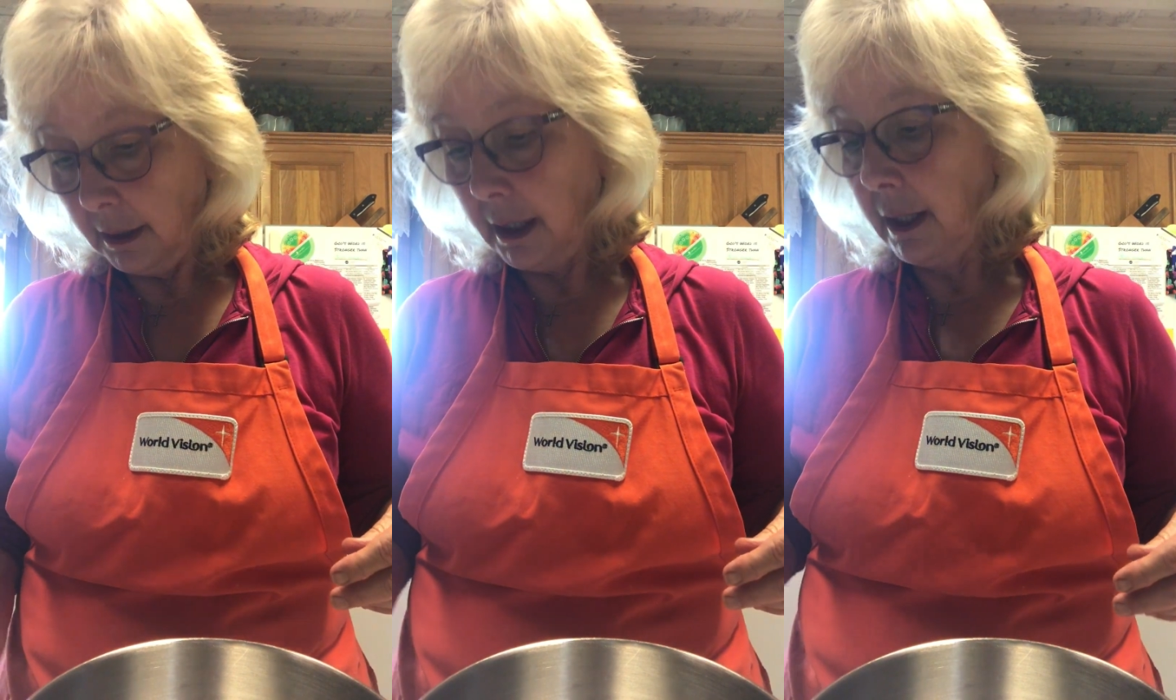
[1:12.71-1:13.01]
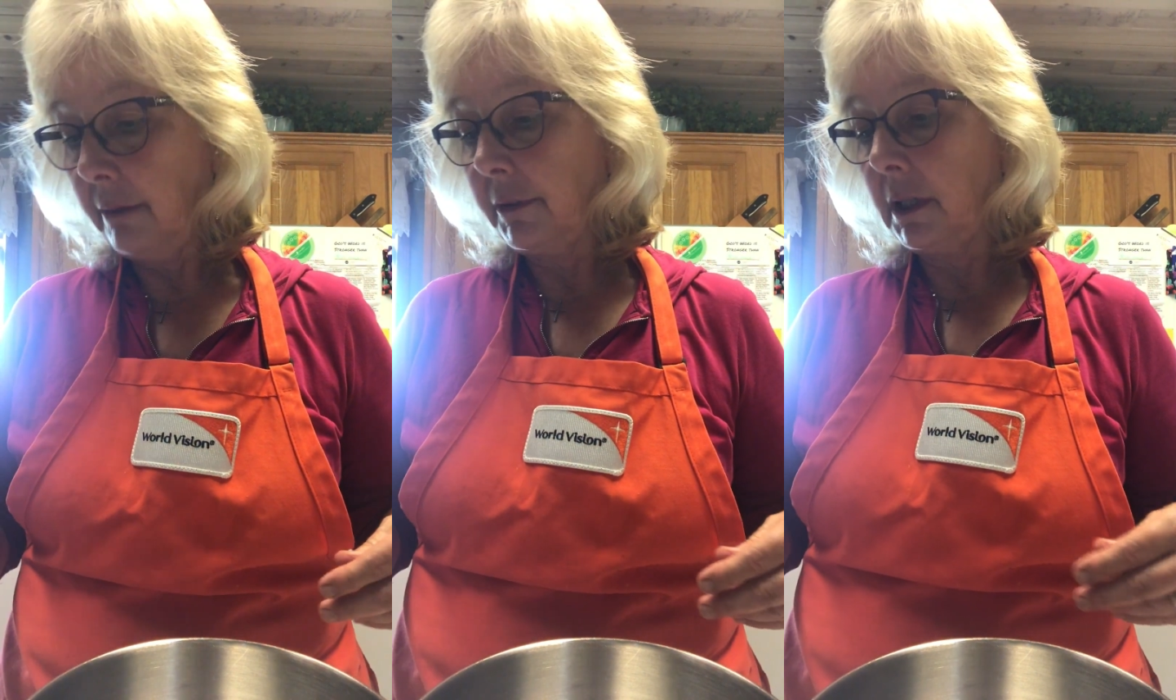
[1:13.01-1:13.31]

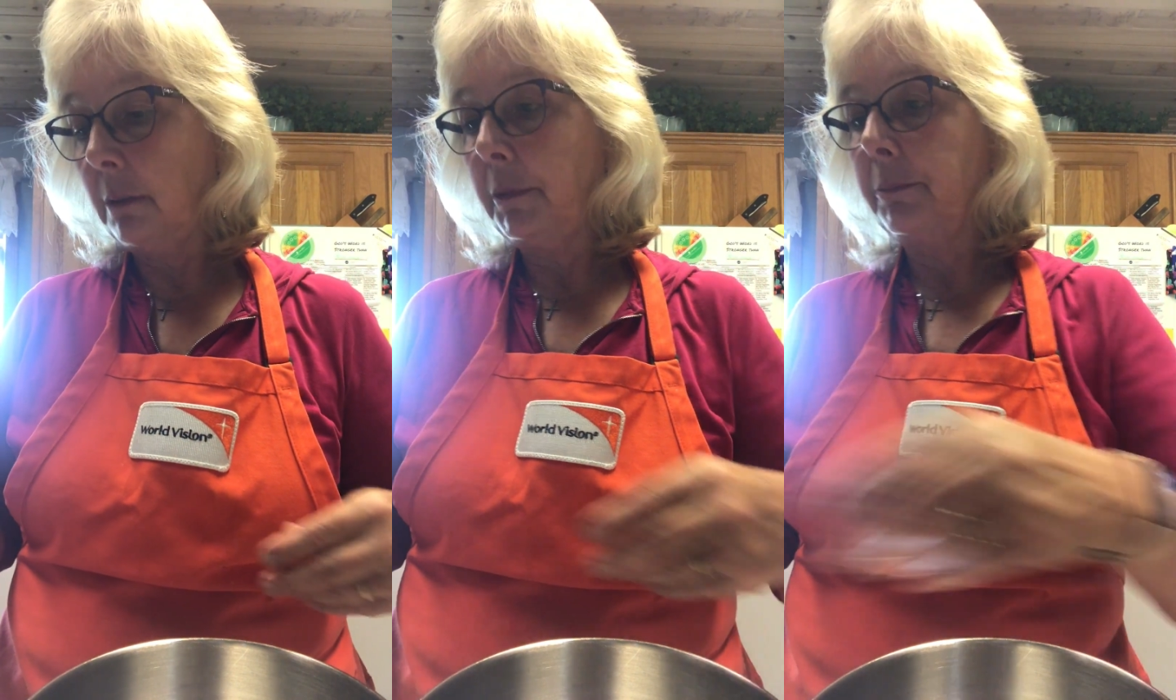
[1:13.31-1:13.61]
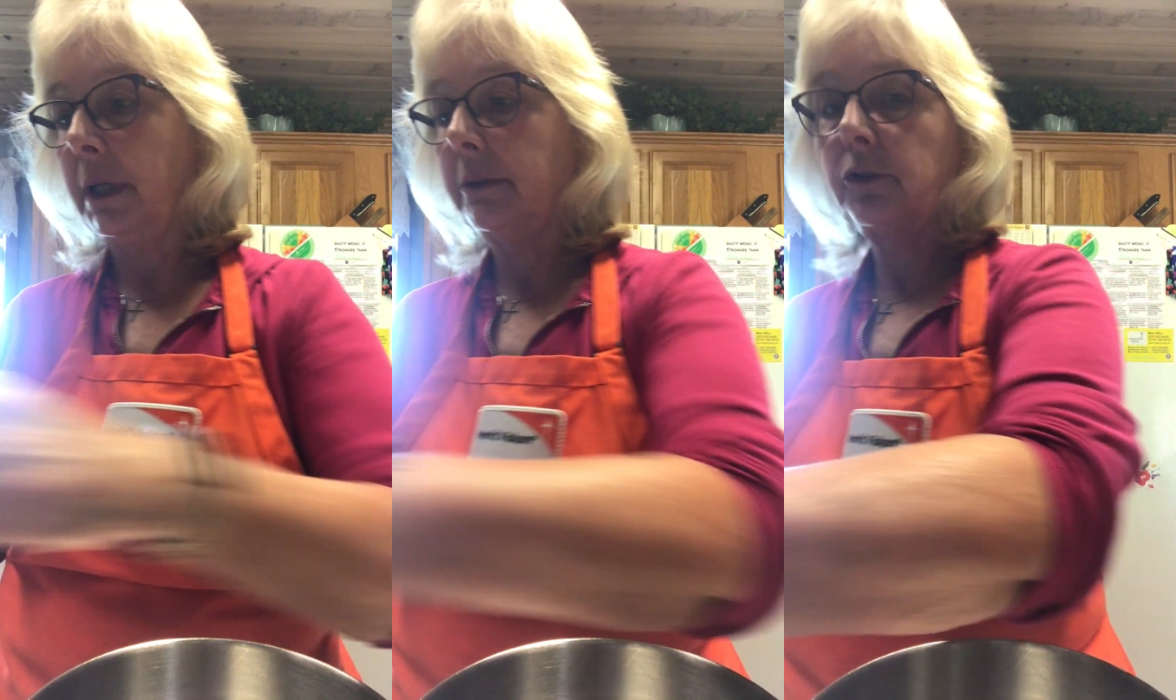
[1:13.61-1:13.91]
half cup of
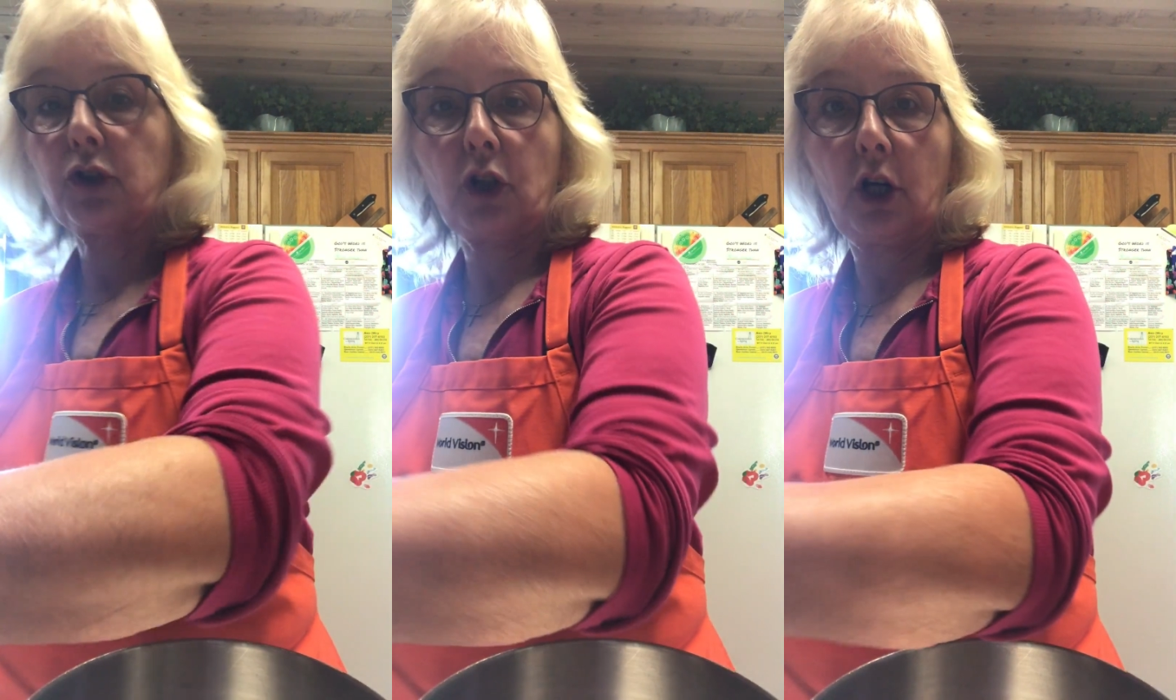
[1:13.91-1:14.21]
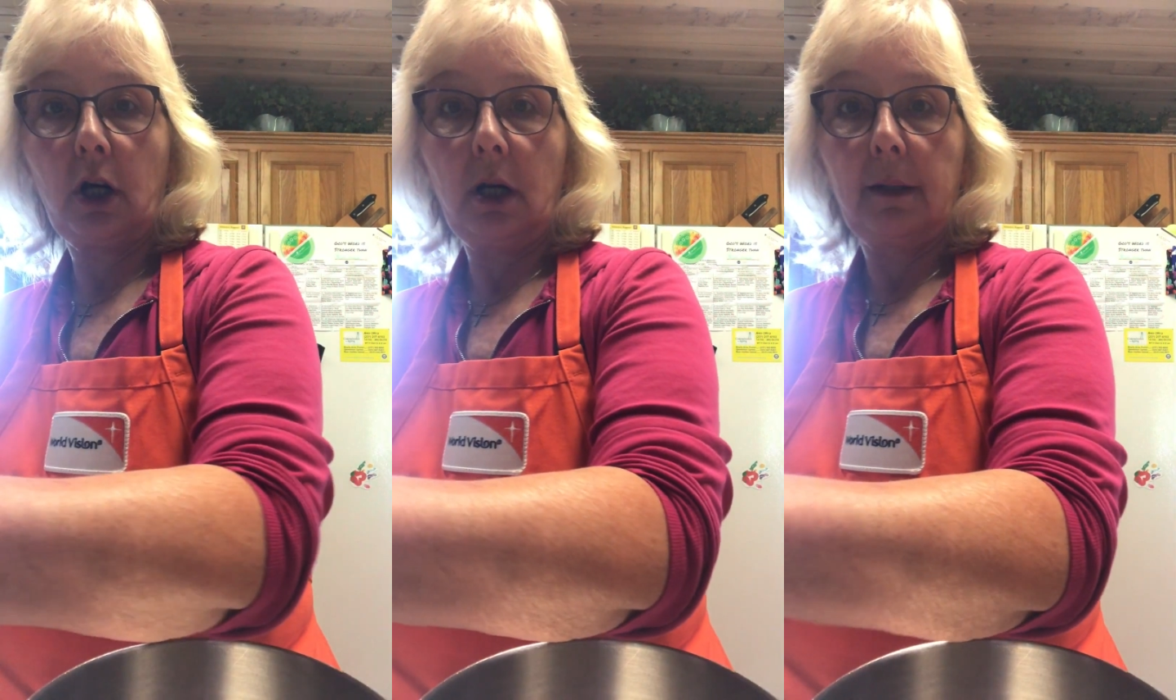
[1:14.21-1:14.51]
brown sugar,